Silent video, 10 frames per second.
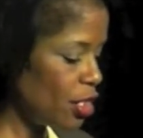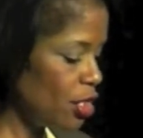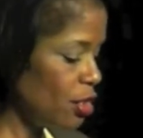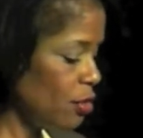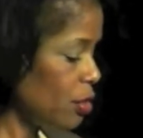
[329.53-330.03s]

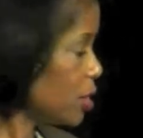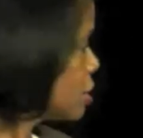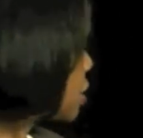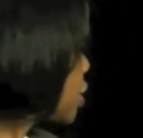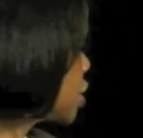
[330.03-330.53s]
you
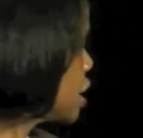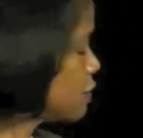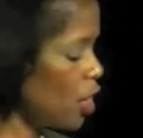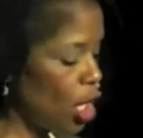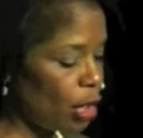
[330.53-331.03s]
achieve
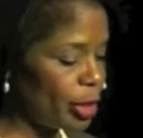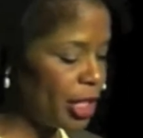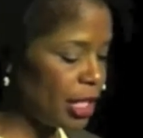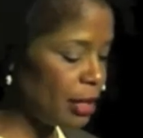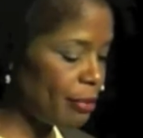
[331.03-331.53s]

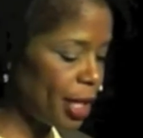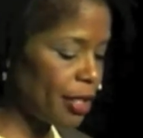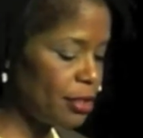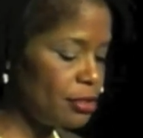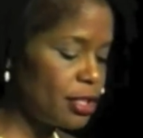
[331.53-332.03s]
harmony by
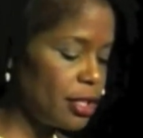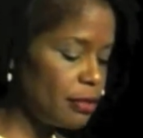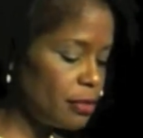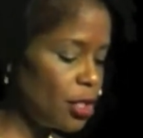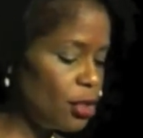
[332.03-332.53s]

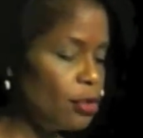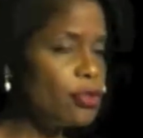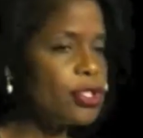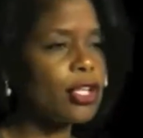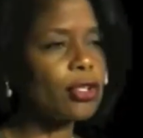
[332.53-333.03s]
using
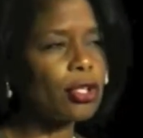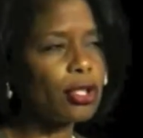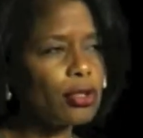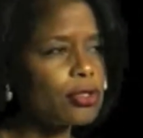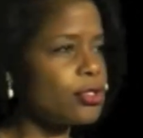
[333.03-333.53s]
hues that are
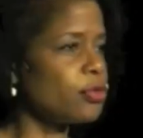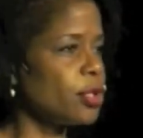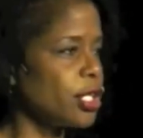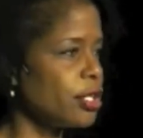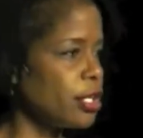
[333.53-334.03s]
close to
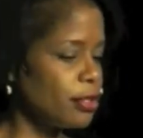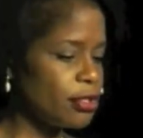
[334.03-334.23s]
one another.